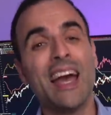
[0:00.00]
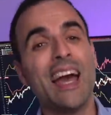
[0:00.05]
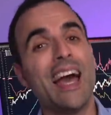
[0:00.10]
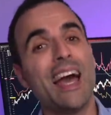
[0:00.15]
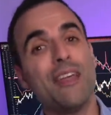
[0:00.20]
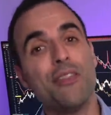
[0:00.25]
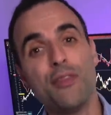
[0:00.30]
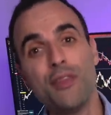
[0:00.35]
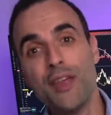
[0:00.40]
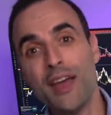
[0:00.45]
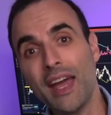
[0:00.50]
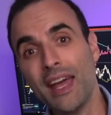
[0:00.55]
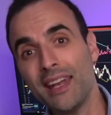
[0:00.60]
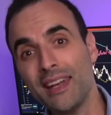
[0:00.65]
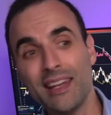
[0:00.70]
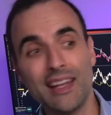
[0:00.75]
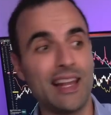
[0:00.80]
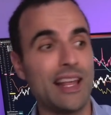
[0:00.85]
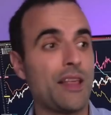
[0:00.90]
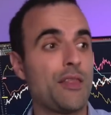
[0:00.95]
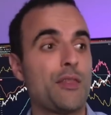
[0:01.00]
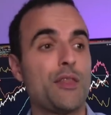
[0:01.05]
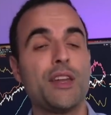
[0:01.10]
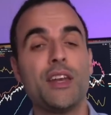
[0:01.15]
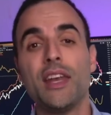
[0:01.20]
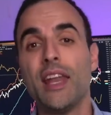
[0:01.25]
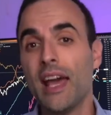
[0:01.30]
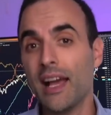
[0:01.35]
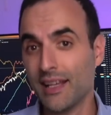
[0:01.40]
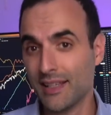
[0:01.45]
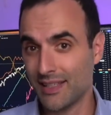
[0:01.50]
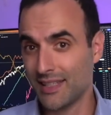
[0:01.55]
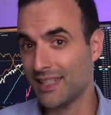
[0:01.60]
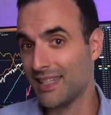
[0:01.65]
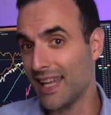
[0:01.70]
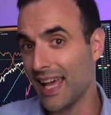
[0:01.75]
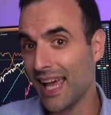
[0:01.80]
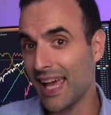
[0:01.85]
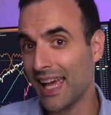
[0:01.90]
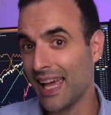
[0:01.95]
And then, like the next
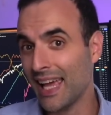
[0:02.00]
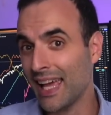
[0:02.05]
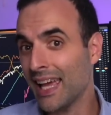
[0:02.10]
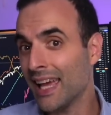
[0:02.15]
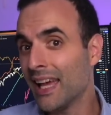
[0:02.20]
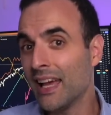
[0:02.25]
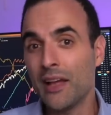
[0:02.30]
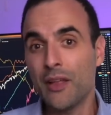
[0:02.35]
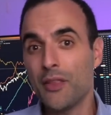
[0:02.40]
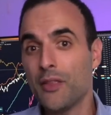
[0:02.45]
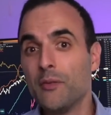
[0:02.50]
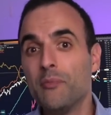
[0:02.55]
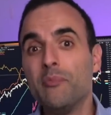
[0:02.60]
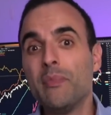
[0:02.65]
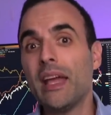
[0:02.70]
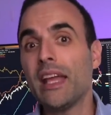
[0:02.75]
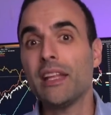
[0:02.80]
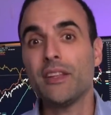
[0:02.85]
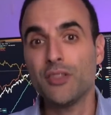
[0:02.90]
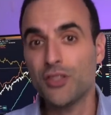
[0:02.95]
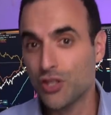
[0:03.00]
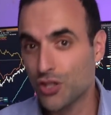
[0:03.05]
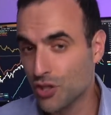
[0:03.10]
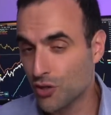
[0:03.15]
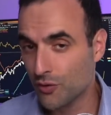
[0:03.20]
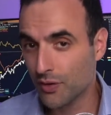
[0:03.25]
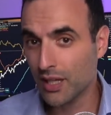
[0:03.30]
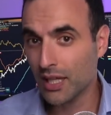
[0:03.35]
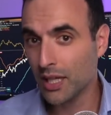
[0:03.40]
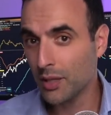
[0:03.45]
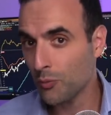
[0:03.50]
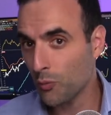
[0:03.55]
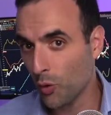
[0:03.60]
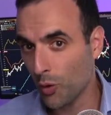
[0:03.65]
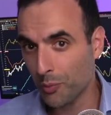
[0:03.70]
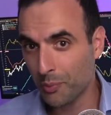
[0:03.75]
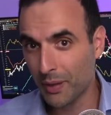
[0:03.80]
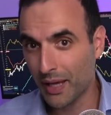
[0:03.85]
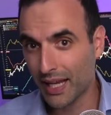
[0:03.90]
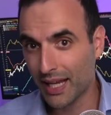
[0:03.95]
day, the mainstream
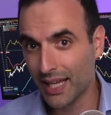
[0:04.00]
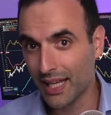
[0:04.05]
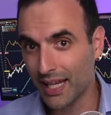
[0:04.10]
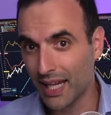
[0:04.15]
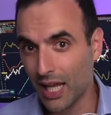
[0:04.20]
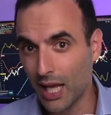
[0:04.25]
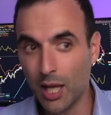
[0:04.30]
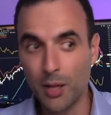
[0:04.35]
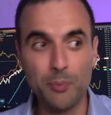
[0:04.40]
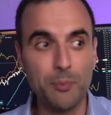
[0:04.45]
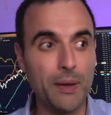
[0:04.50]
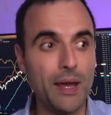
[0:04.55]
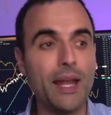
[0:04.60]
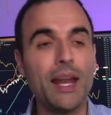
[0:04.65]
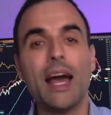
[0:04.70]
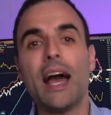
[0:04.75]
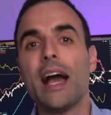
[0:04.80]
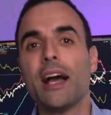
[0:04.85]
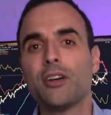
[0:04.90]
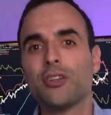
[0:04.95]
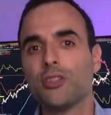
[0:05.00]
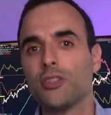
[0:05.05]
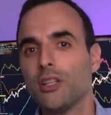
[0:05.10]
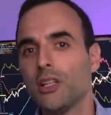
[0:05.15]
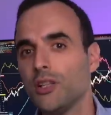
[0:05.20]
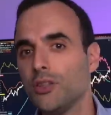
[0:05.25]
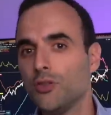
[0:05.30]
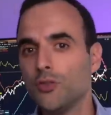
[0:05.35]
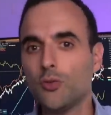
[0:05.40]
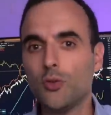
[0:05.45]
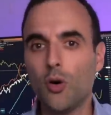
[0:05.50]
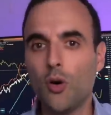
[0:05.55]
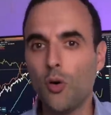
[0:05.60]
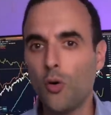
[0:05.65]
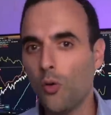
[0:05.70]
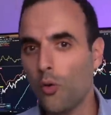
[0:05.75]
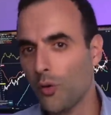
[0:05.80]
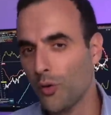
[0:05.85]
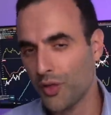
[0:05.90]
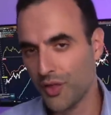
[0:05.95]
will pick it up and actually do a
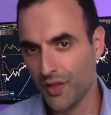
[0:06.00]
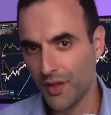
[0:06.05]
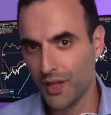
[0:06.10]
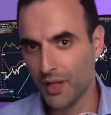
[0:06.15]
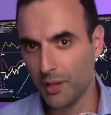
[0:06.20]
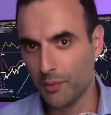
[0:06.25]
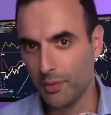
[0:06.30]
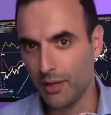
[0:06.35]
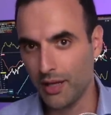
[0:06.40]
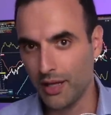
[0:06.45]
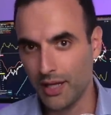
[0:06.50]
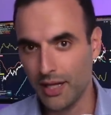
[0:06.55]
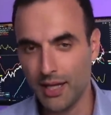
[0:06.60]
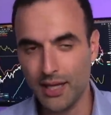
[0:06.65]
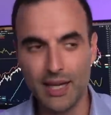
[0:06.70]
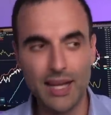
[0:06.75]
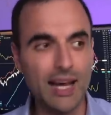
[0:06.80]
whole thing about it about it.